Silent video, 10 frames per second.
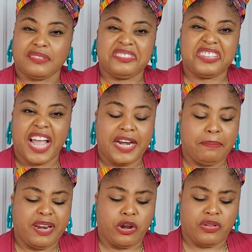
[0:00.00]
slightly
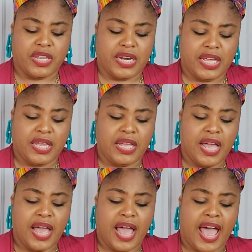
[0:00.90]
below the knee
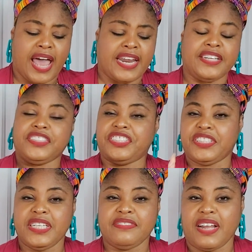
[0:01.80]
and it's
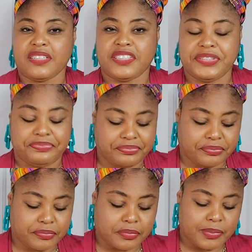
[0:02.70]
sleeveless.
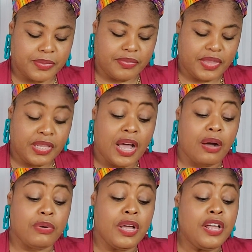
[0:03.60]

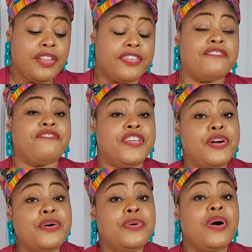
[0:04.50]
Now, the
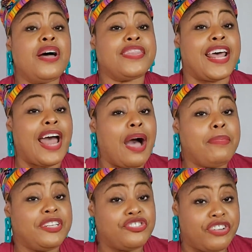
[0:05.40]
view that I'm
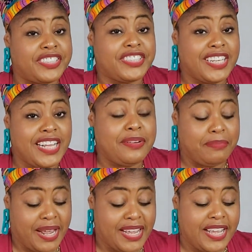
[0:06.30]
interested in
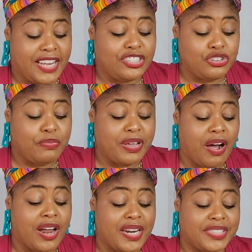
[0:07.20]
making, to be
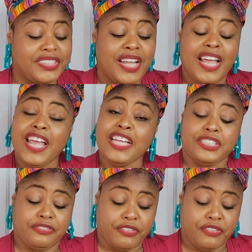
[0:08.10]
honest, is